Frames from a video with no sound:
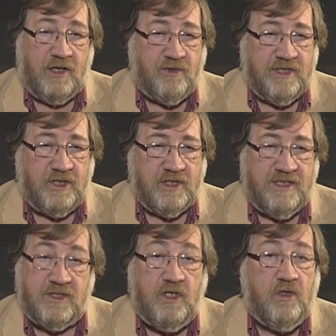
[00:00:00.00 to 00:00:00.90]
a tradition
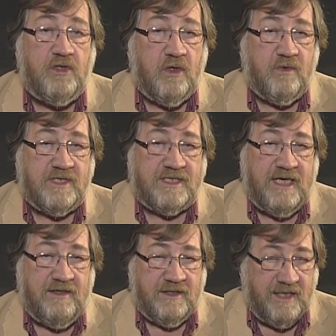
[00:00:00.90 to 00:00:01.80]
is you don't
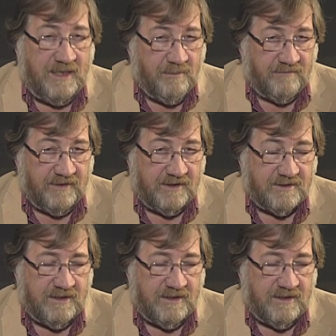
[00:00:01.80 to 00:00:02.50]
say the name of it.